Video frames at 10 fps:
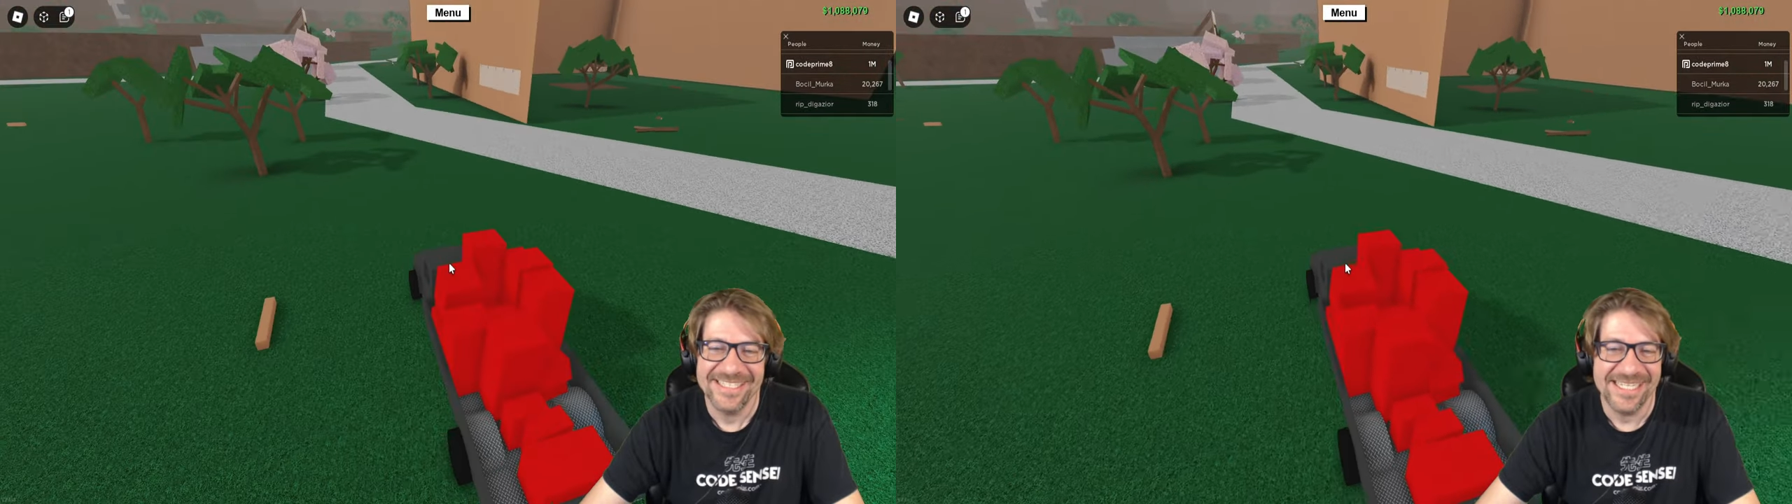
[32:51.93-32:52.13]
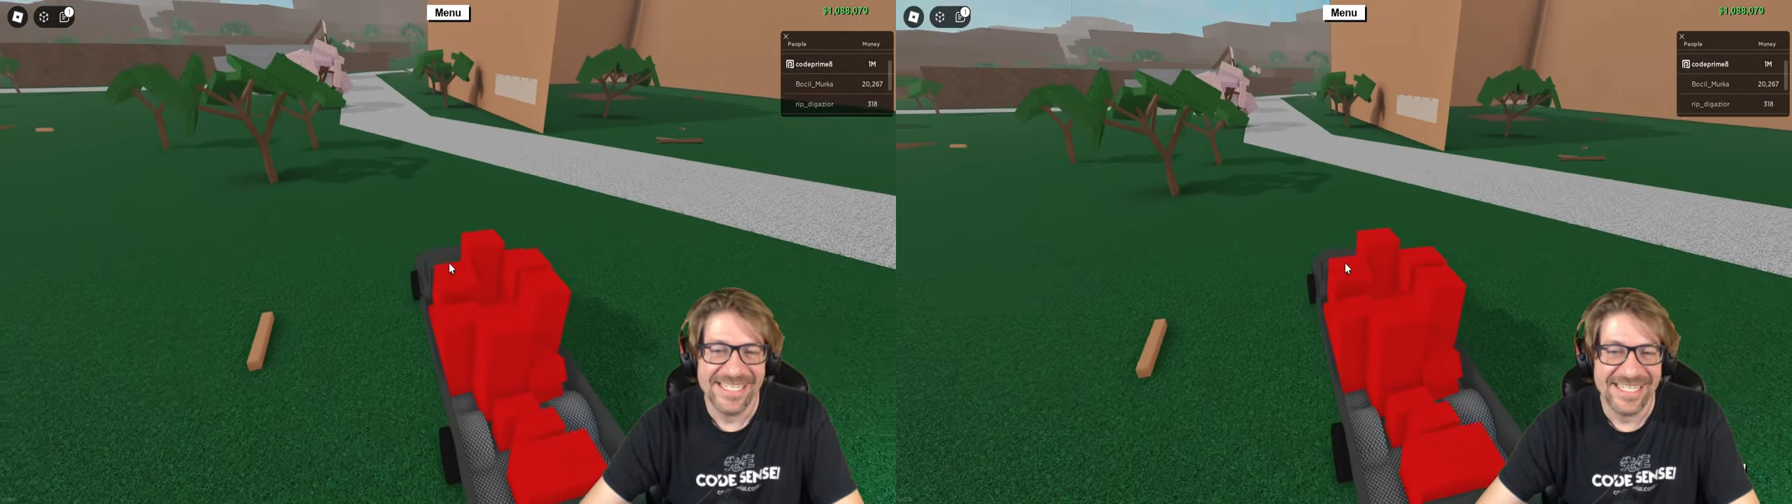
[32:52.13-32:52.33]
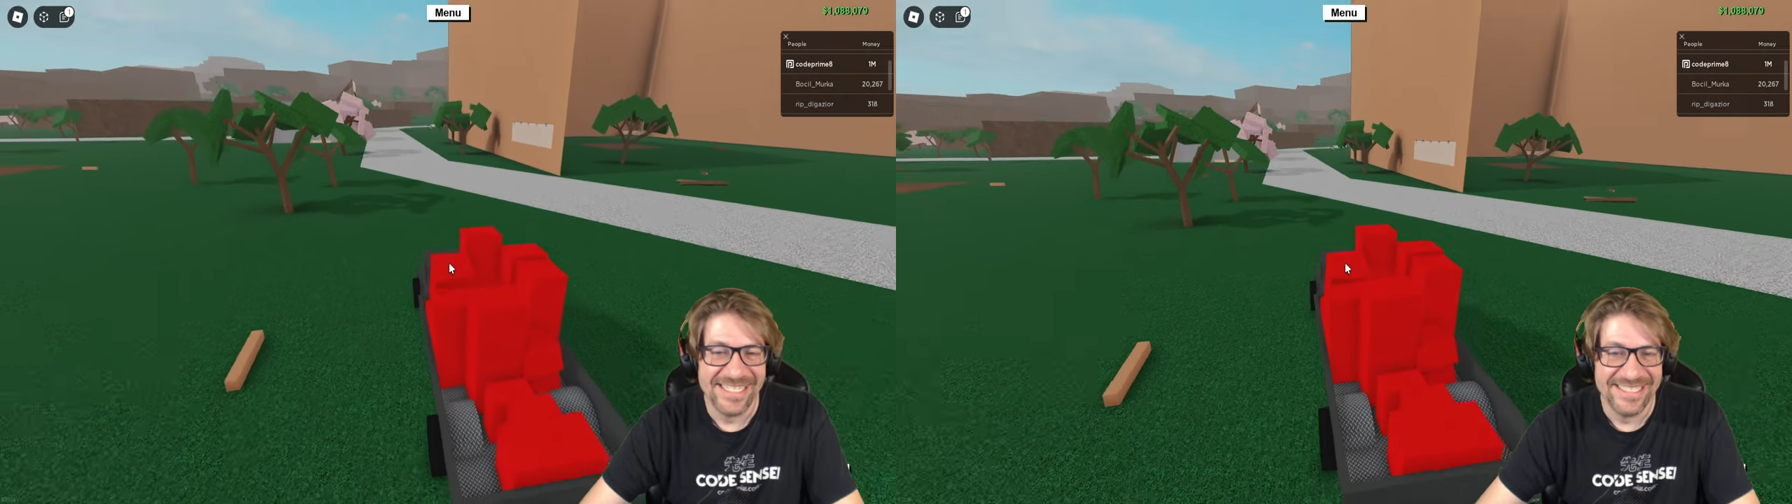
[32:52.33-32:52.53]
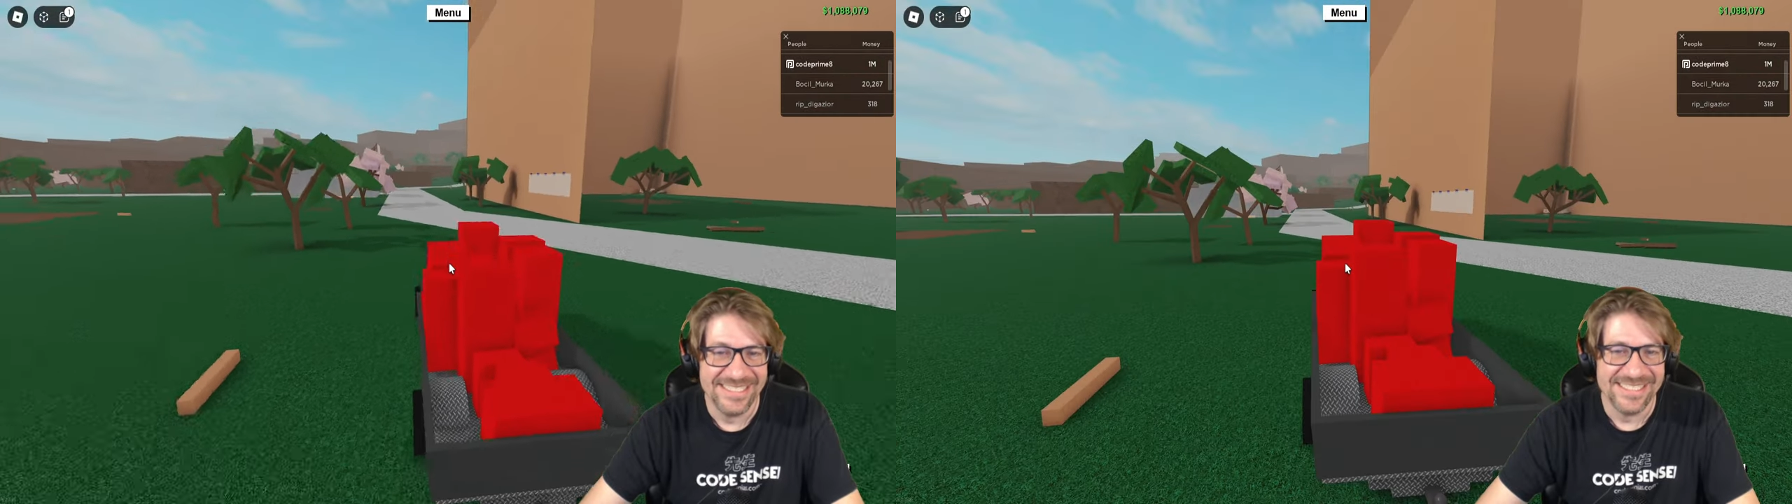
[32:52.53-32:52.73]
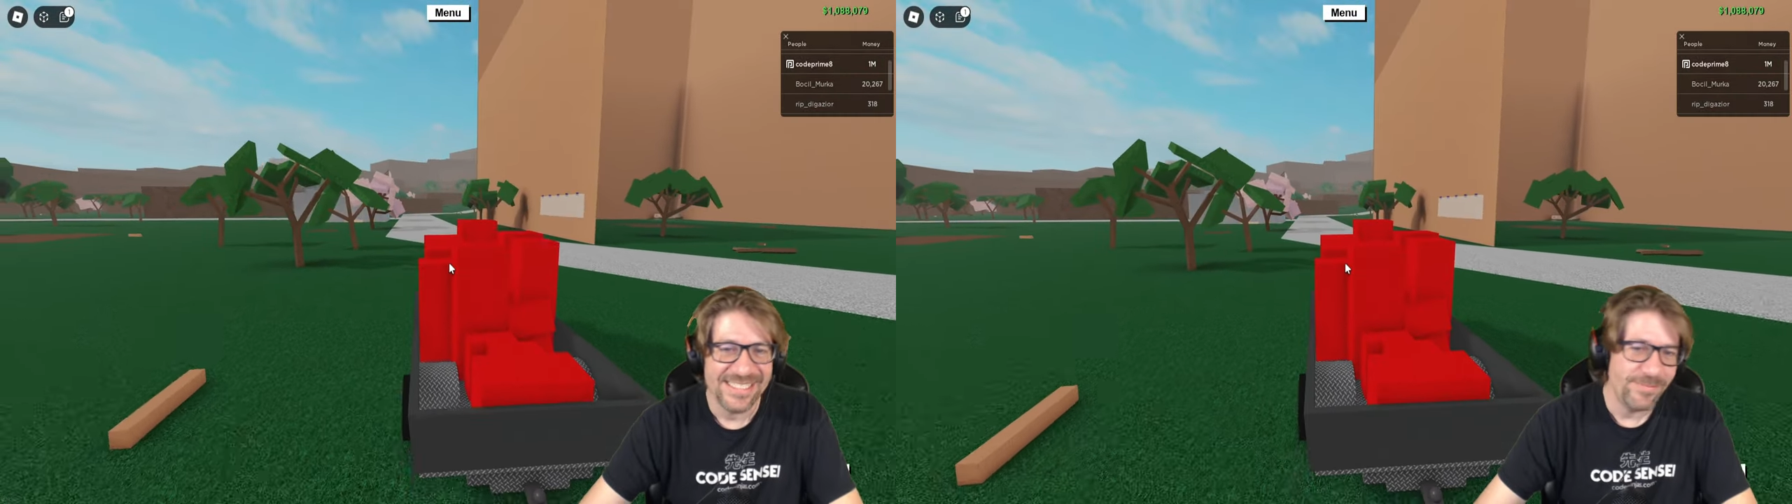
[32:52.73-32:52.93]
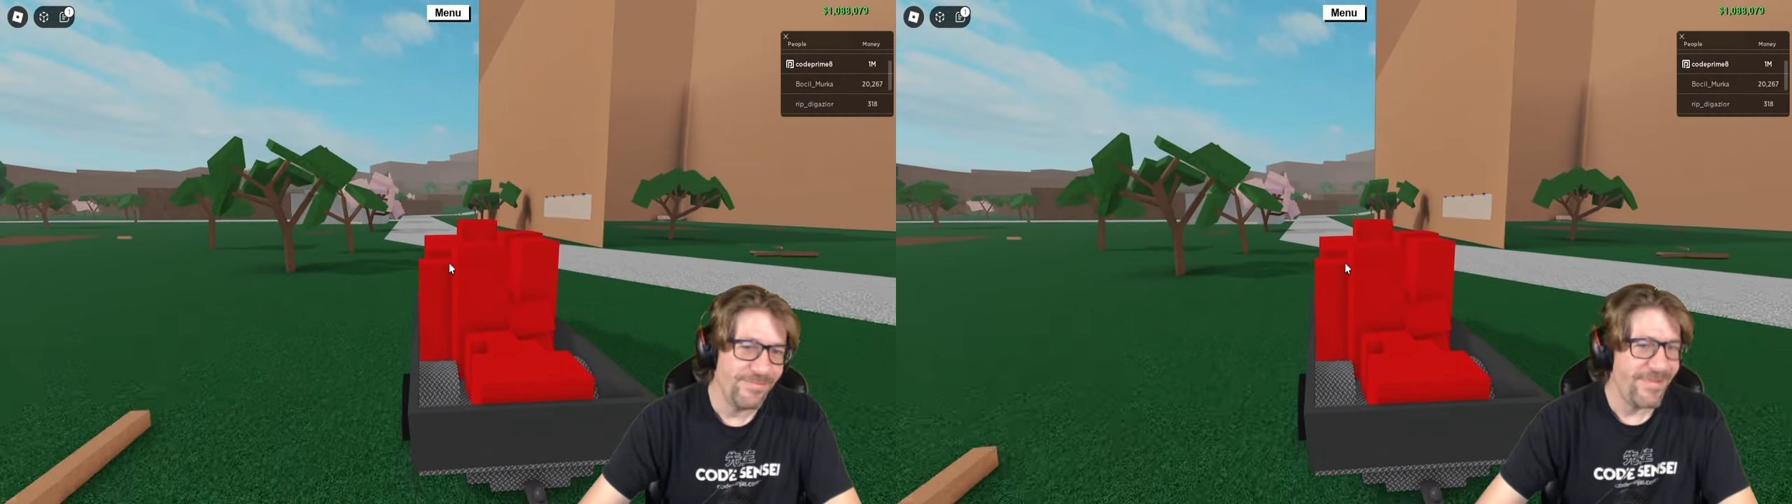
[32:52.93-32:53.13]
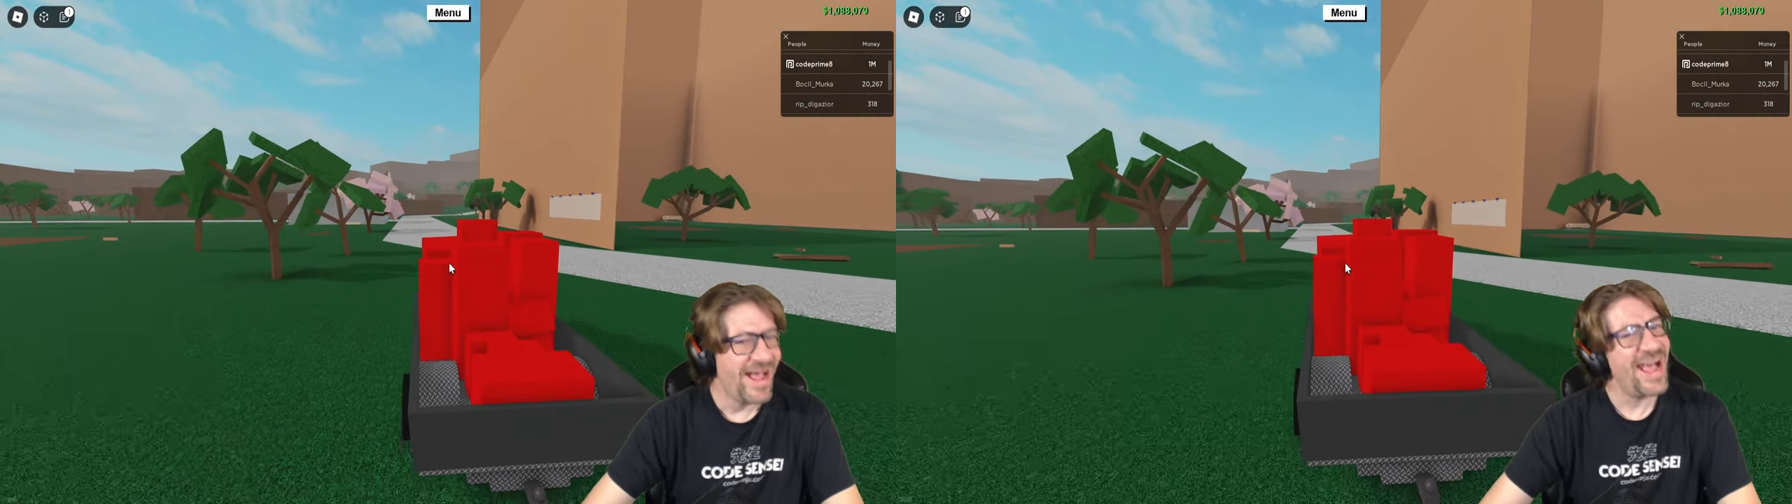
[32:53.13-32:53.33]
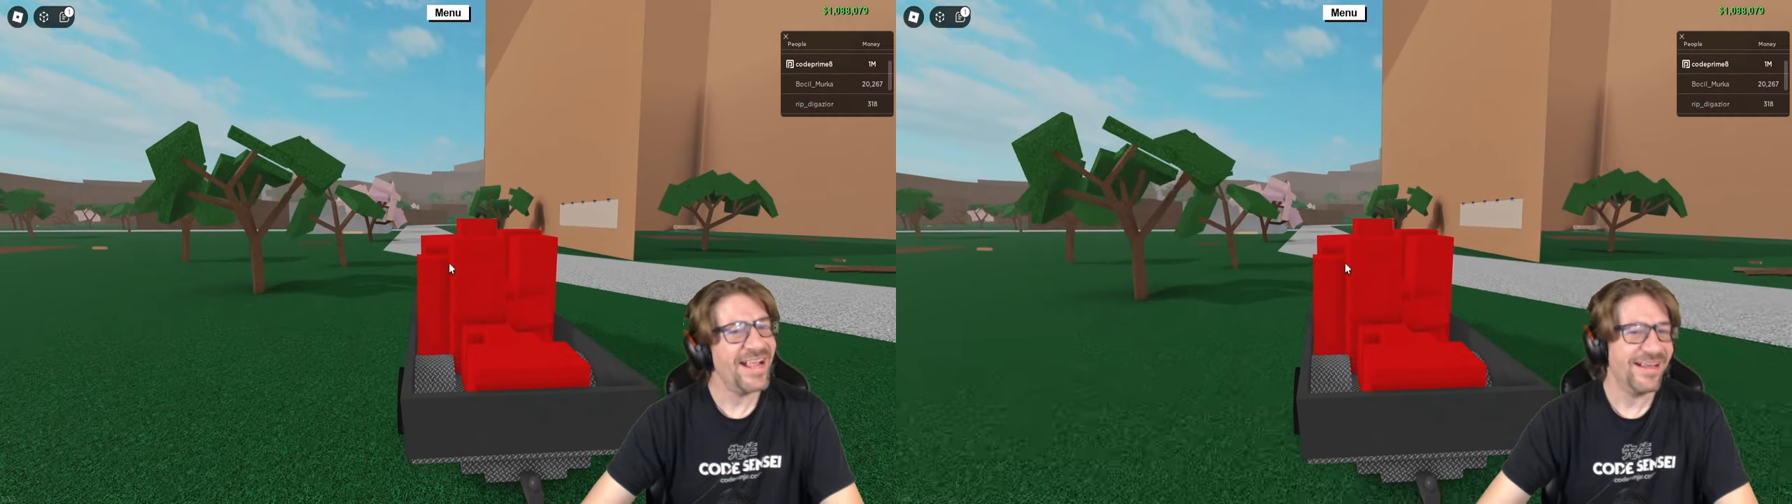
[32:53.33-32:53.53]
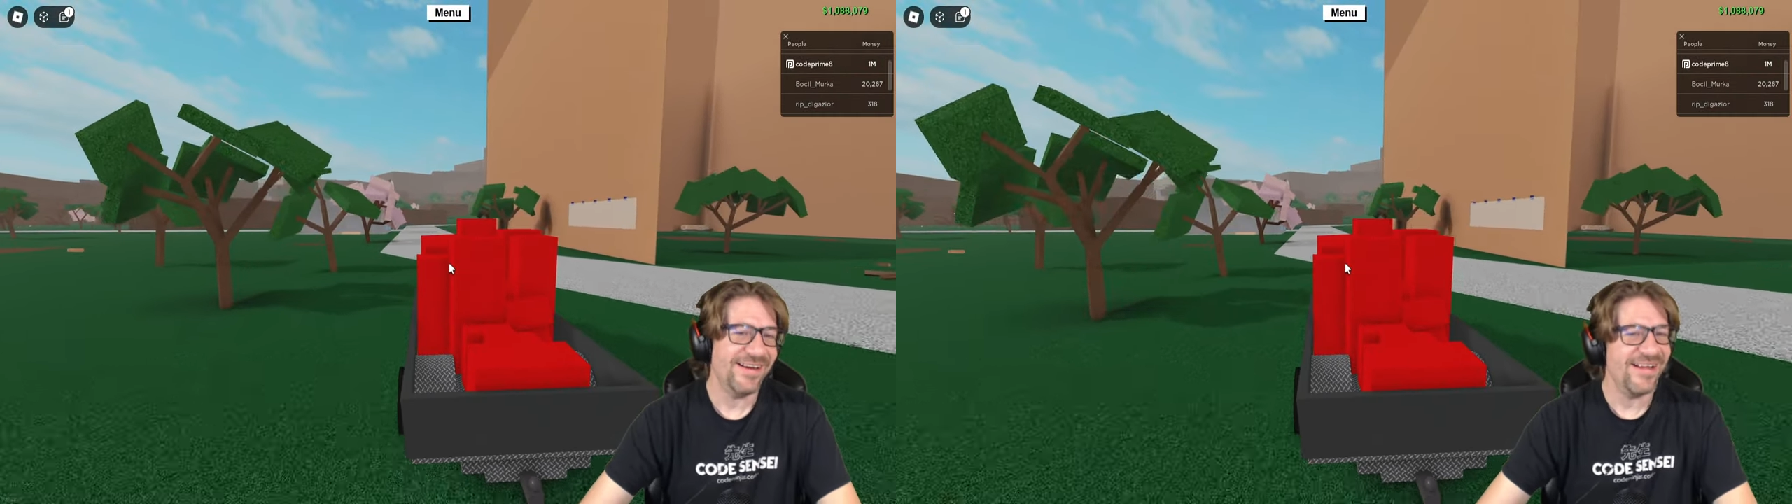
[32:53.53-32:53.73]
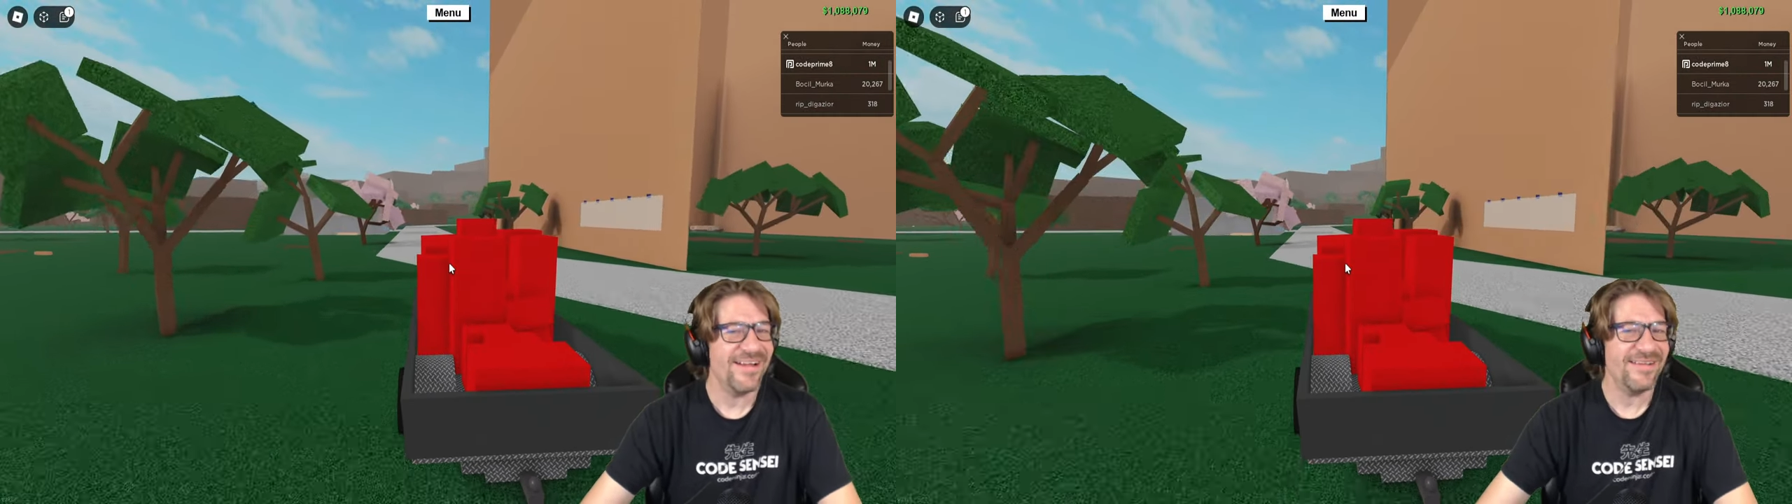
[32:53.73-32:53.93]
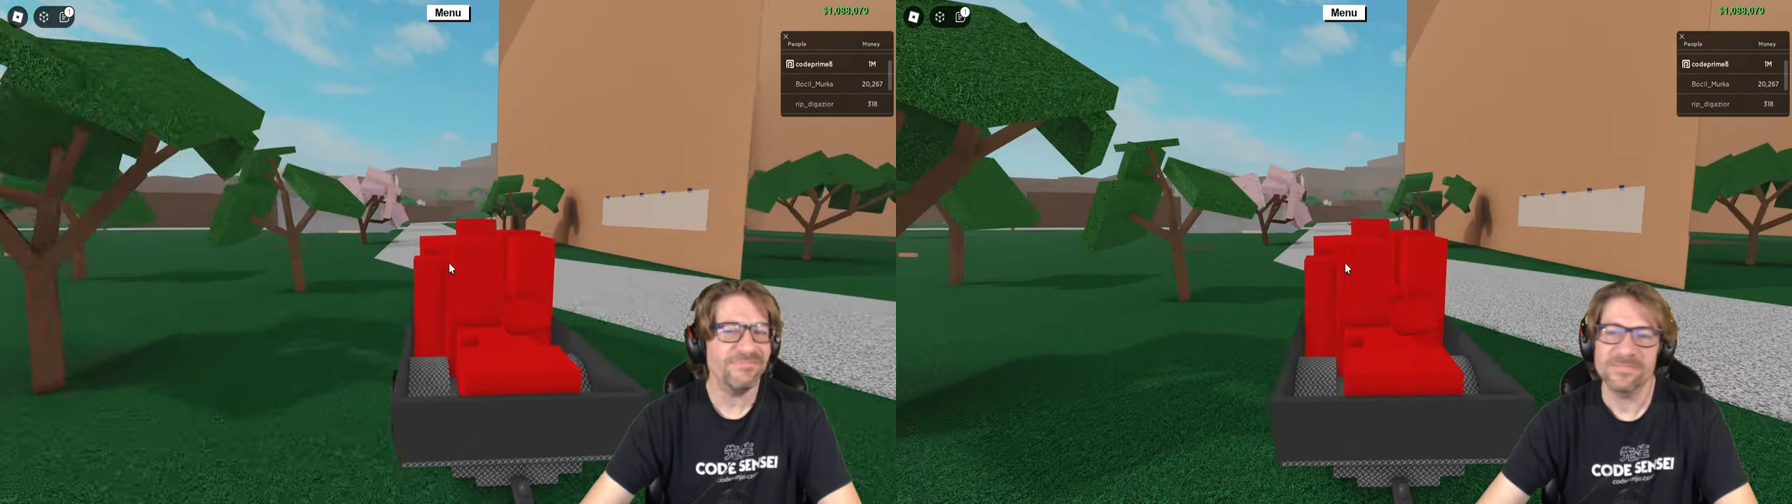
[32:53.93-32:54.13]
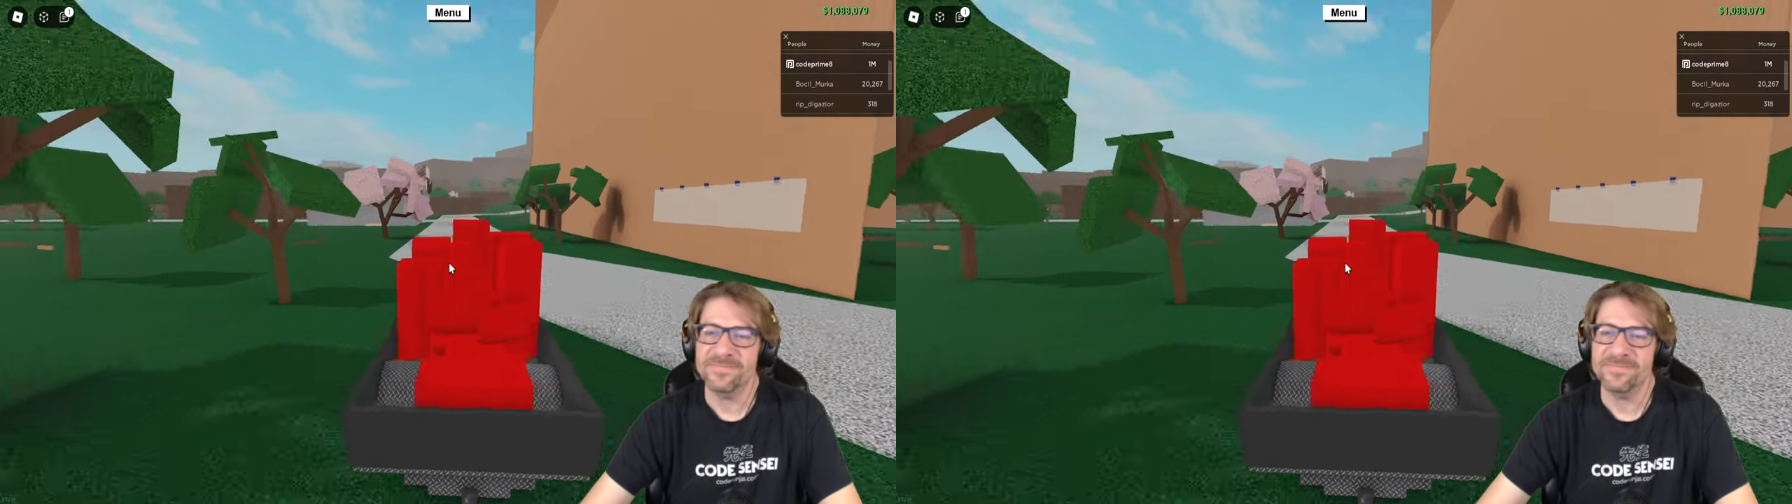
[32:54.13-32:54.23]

Get into my cup.